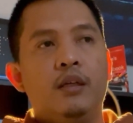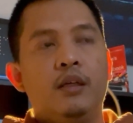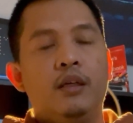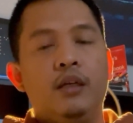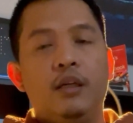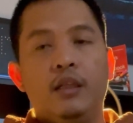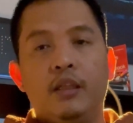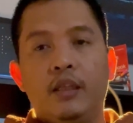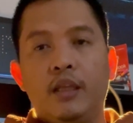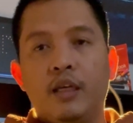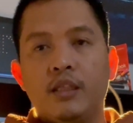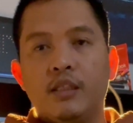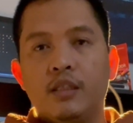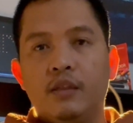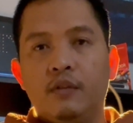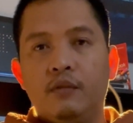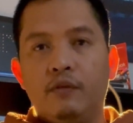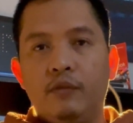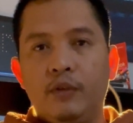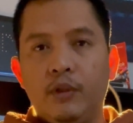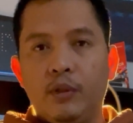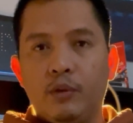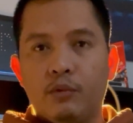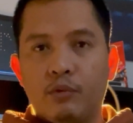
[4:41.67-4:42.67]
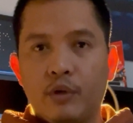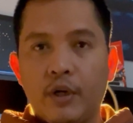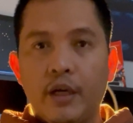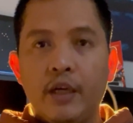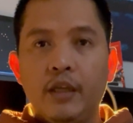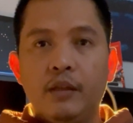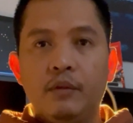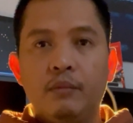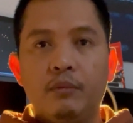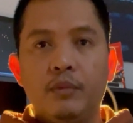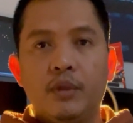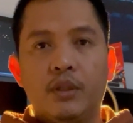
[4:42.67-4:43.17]
doesn't feel
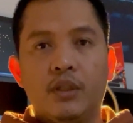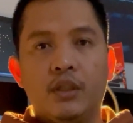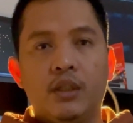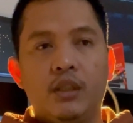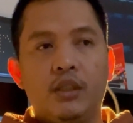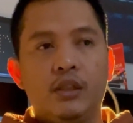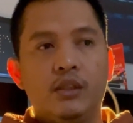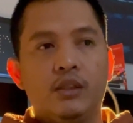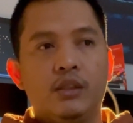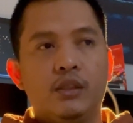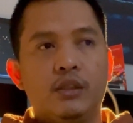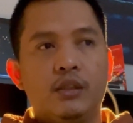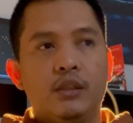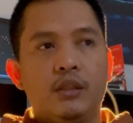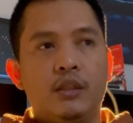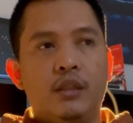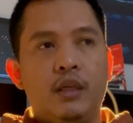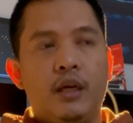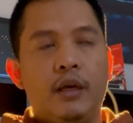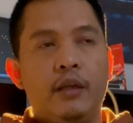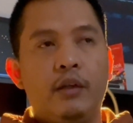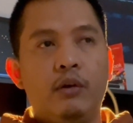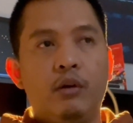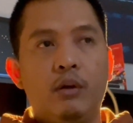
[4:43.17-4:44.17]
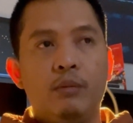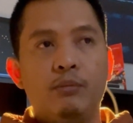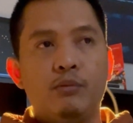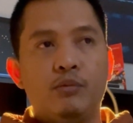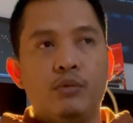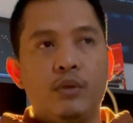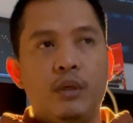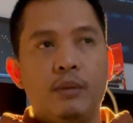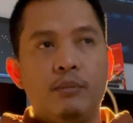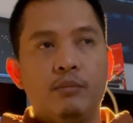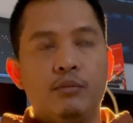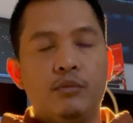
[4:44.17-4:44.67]
right, because I know
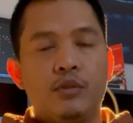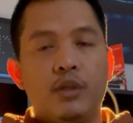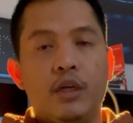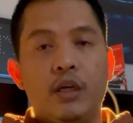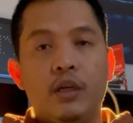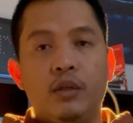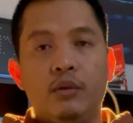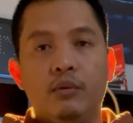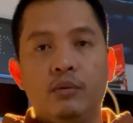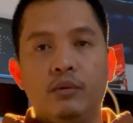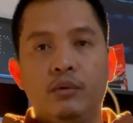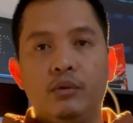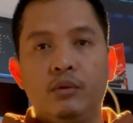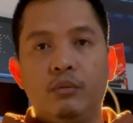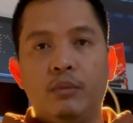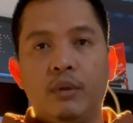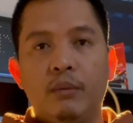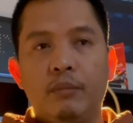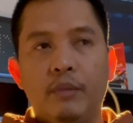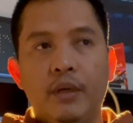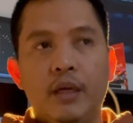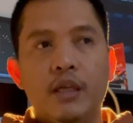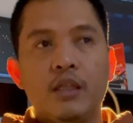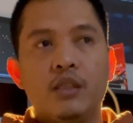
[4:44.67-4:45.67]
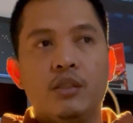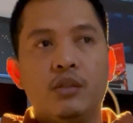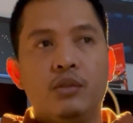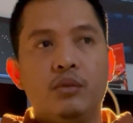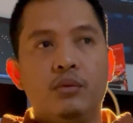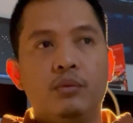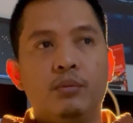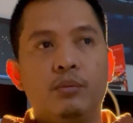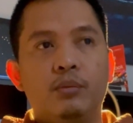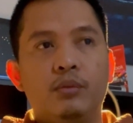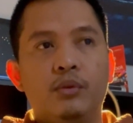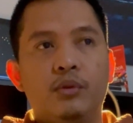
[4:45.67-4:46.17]
I'm trying to do my best
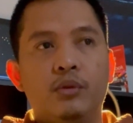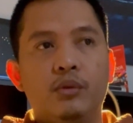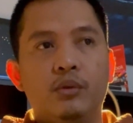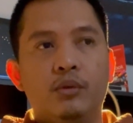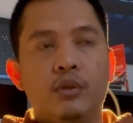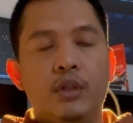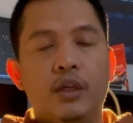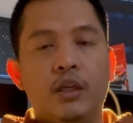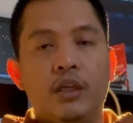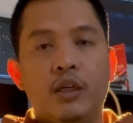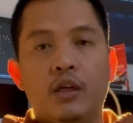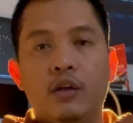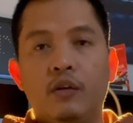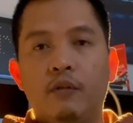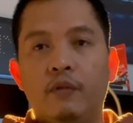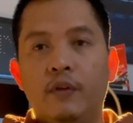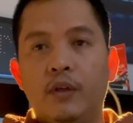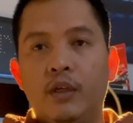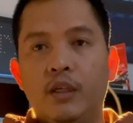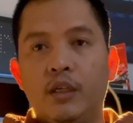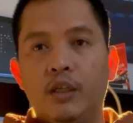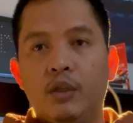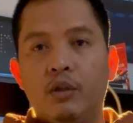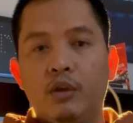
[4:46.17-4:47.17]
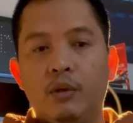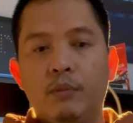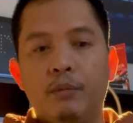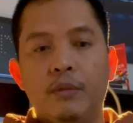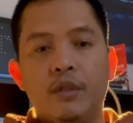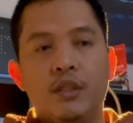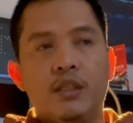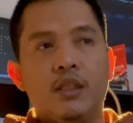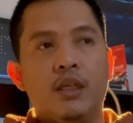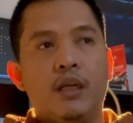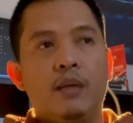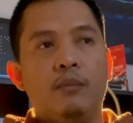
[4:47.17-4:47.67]
to take care of the
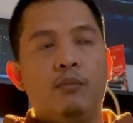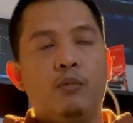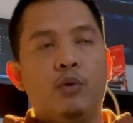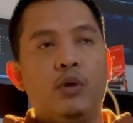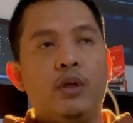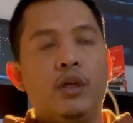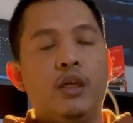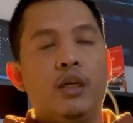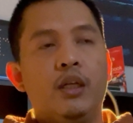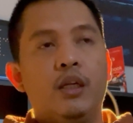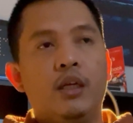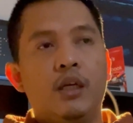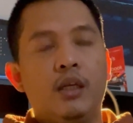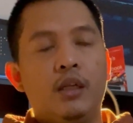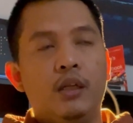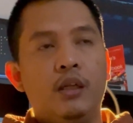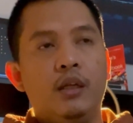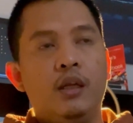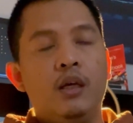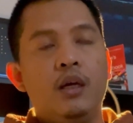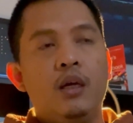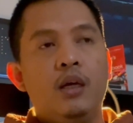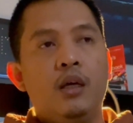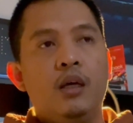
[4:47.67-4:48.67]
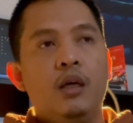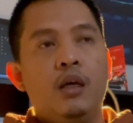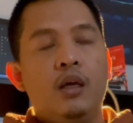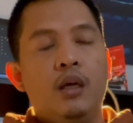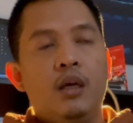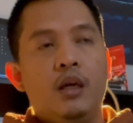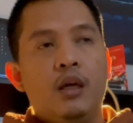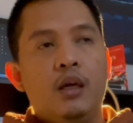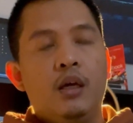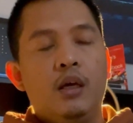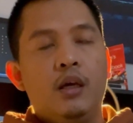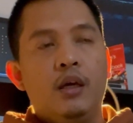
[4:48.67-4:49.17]
equipments that I'm working at,
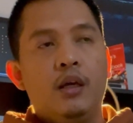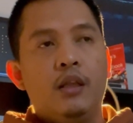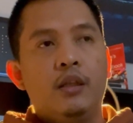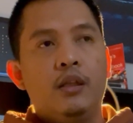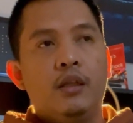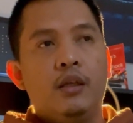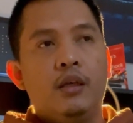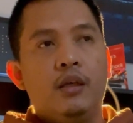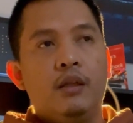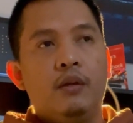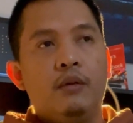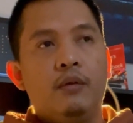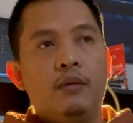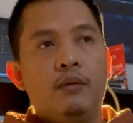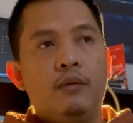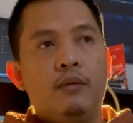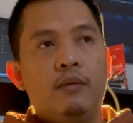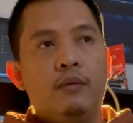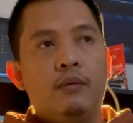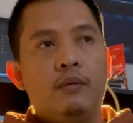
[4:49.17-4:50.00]
and then